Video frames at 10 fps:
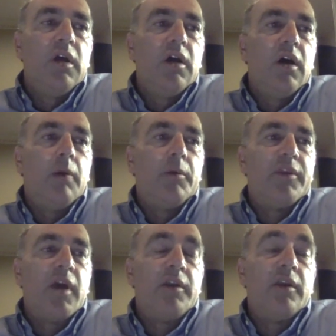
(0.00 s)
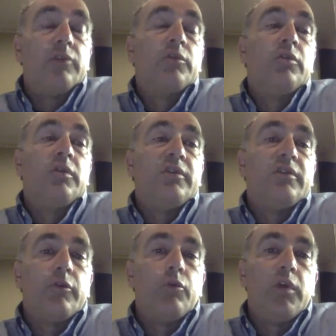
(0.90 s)
But the idea is we're doing these
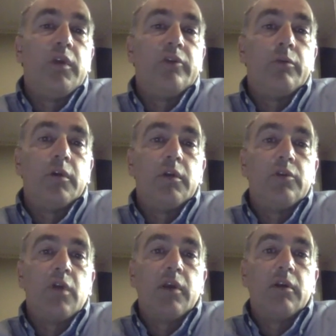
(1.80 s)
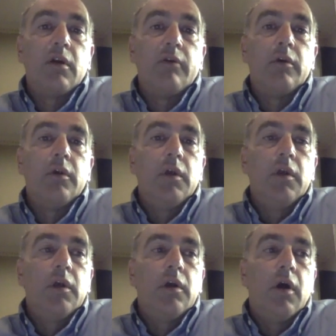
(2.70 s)
every week, so we're going to try and cover
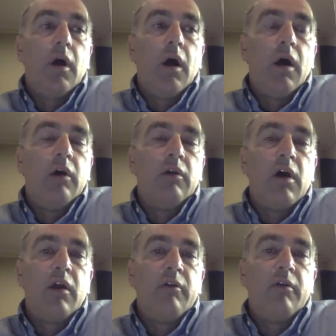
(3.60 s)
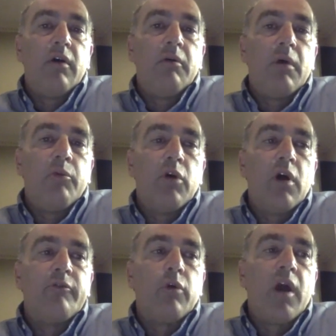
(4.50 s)
a
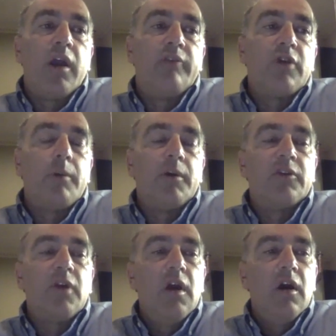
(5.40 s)
broad variety of topics.